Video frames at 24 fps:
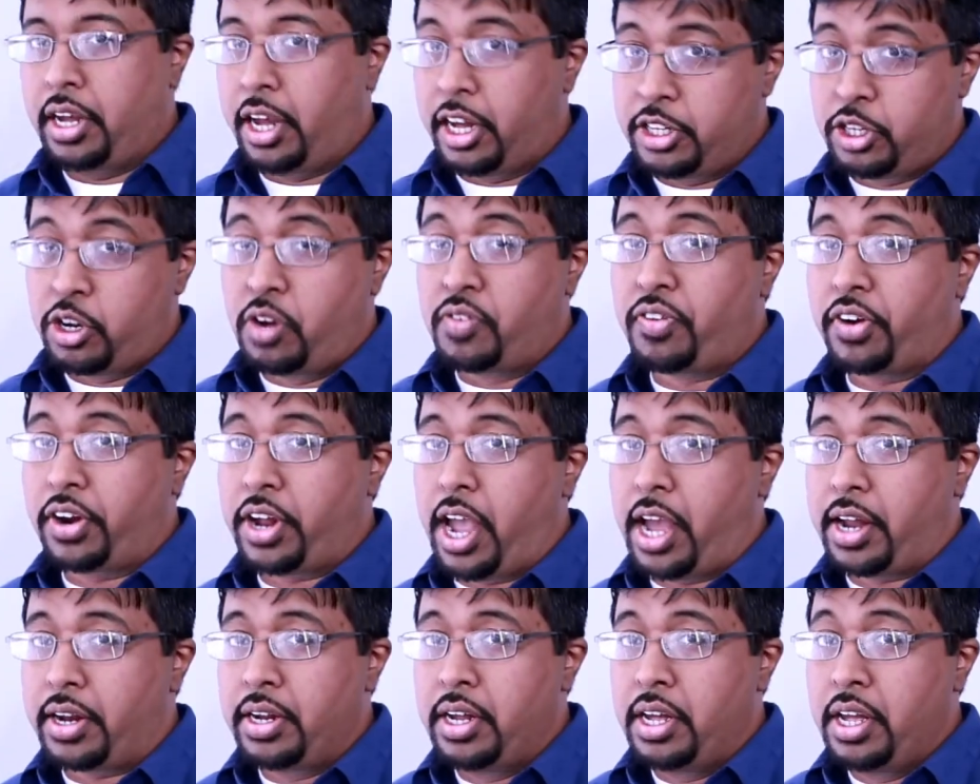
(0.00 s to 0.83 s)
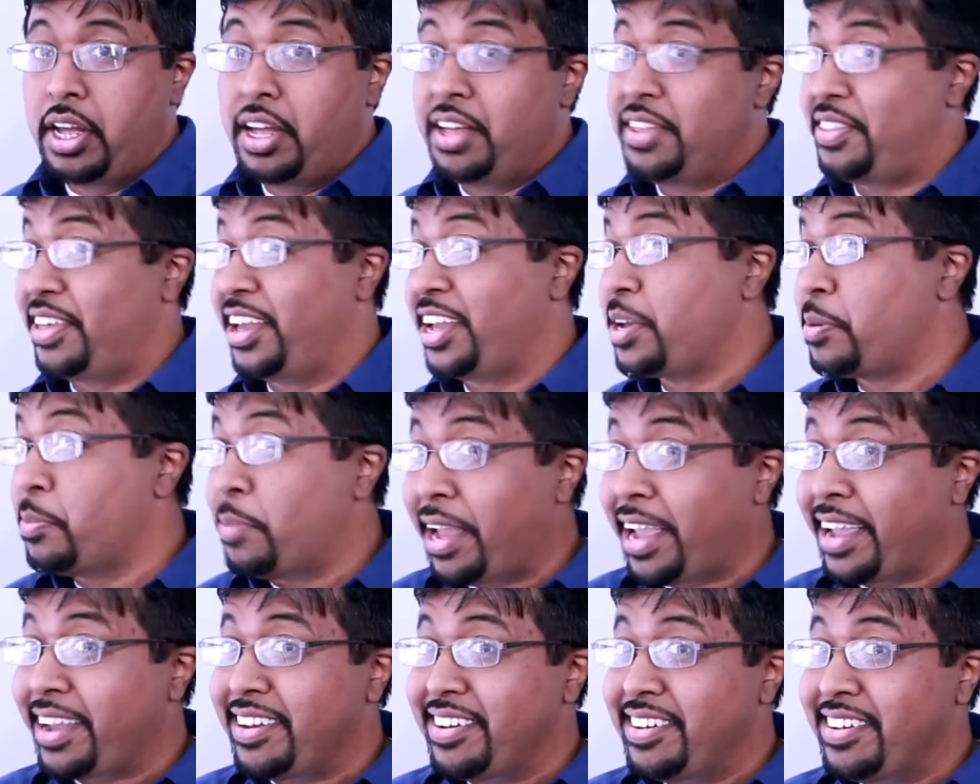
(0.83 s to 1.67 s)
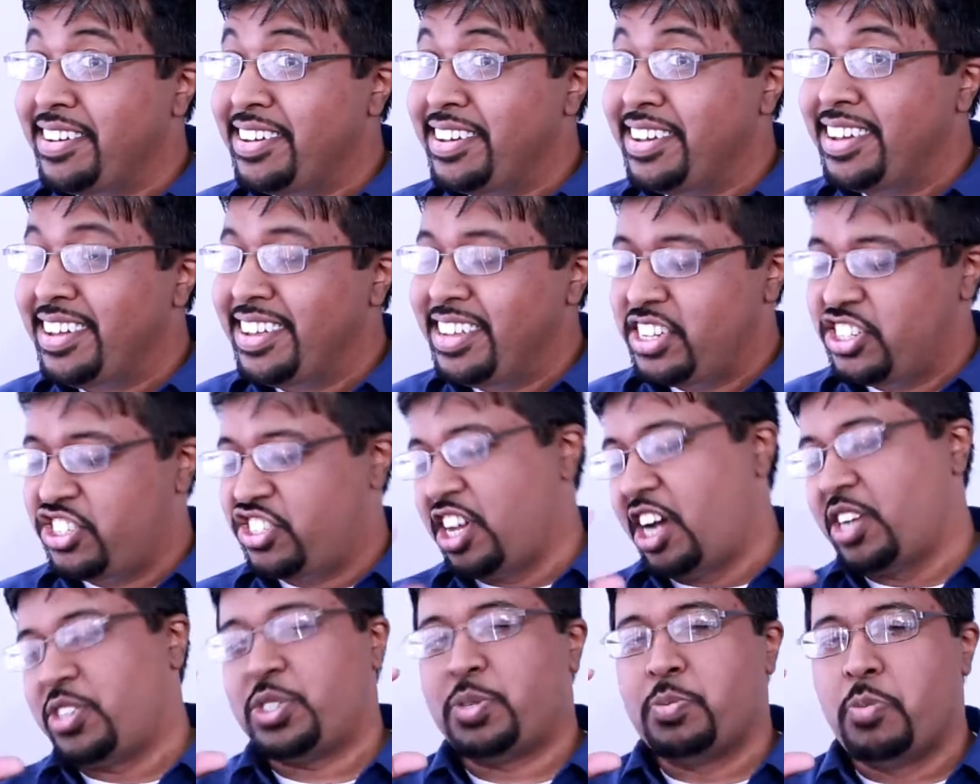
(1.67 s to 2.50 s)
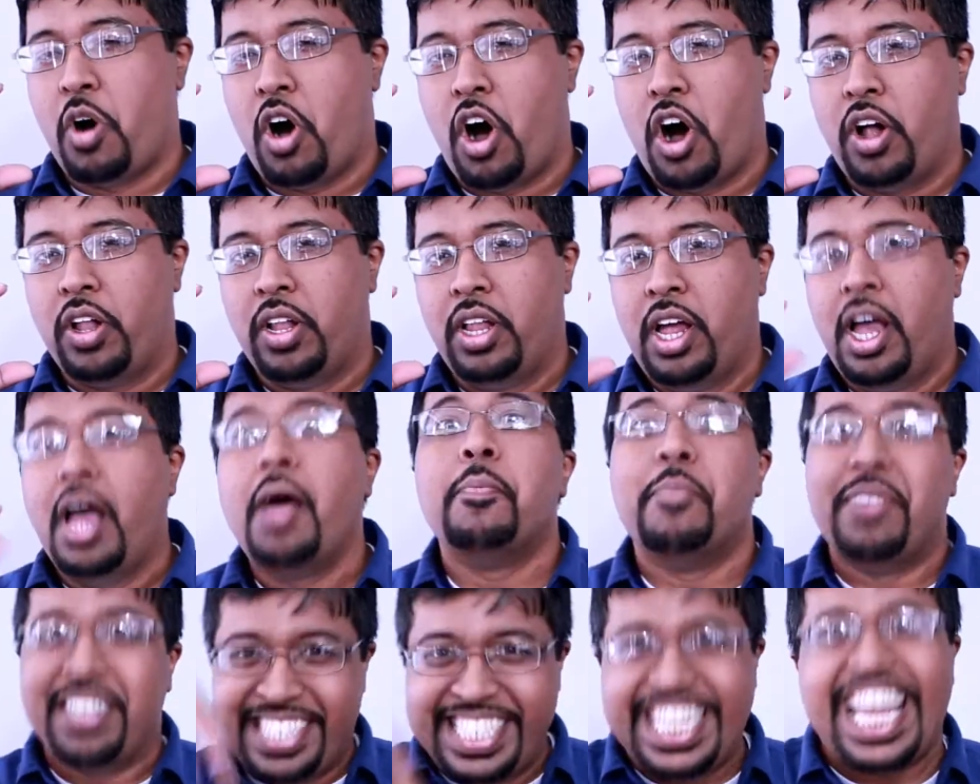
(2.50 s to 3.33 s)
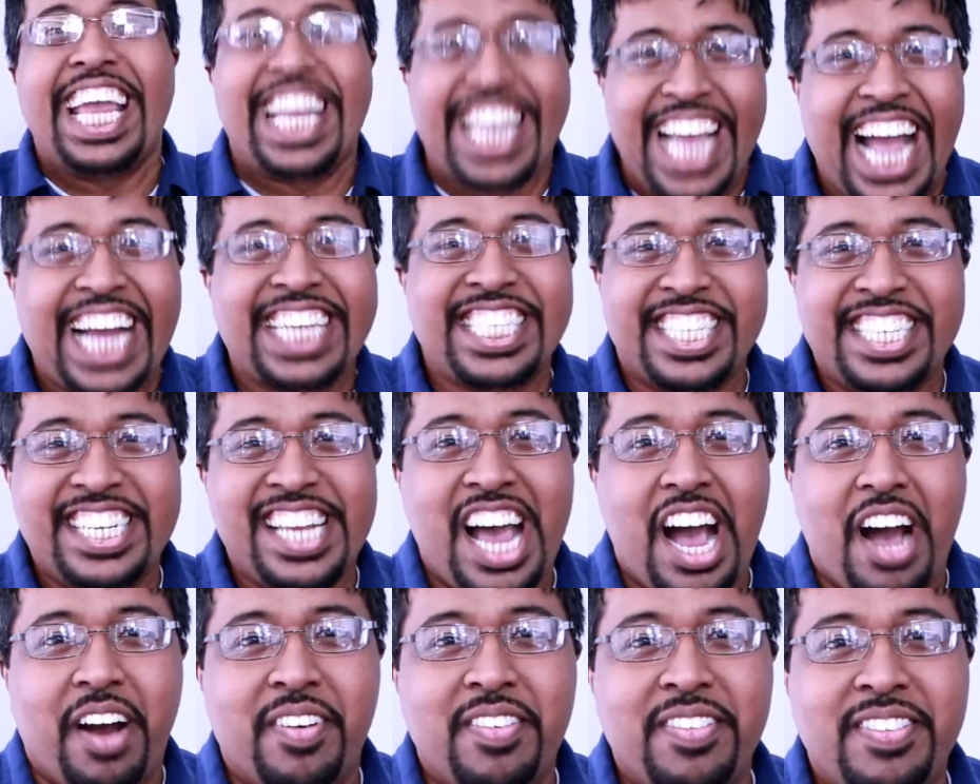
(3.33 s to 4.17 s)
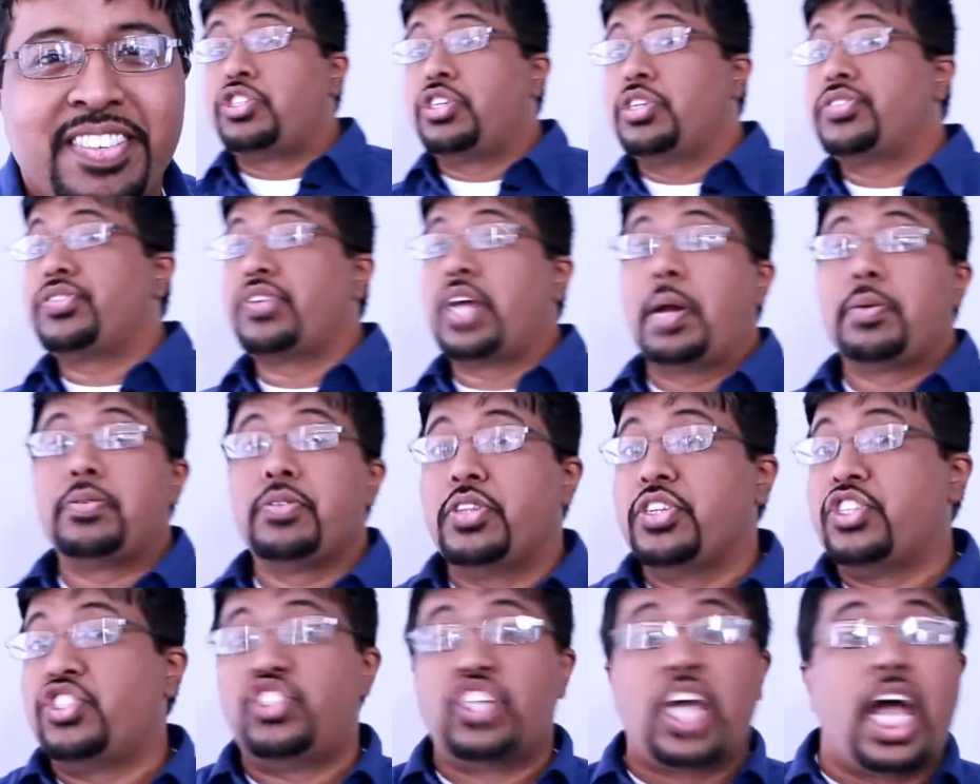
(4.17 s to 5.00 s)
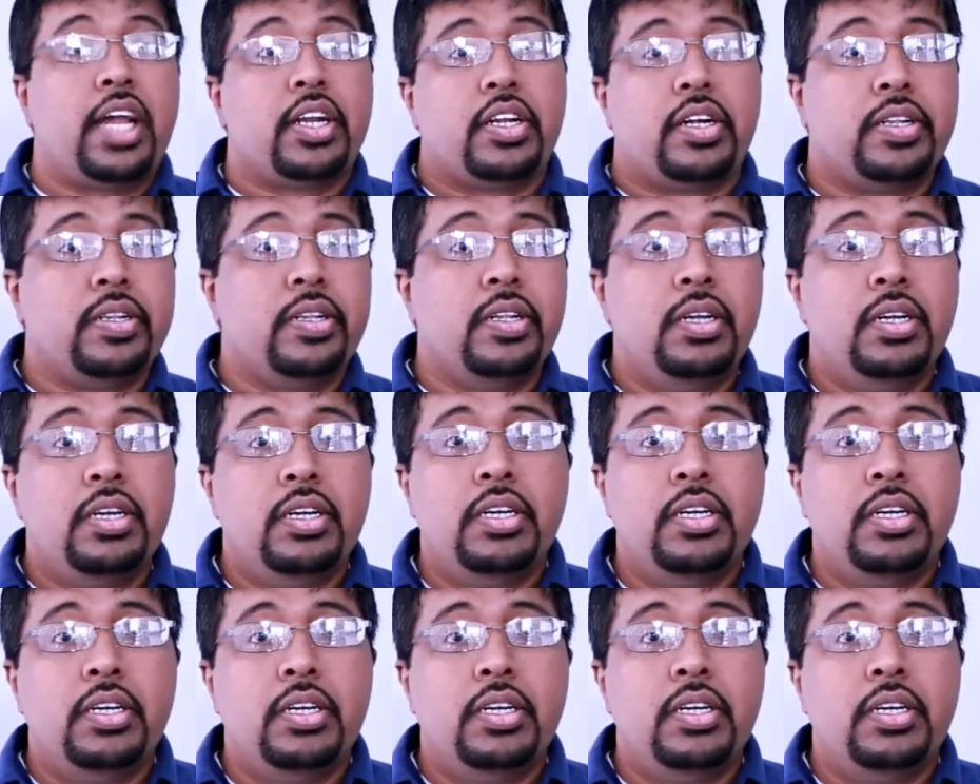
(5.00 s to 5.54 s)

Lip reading: And don't forget, think big, start small, but take action now. Subscribe to this channel.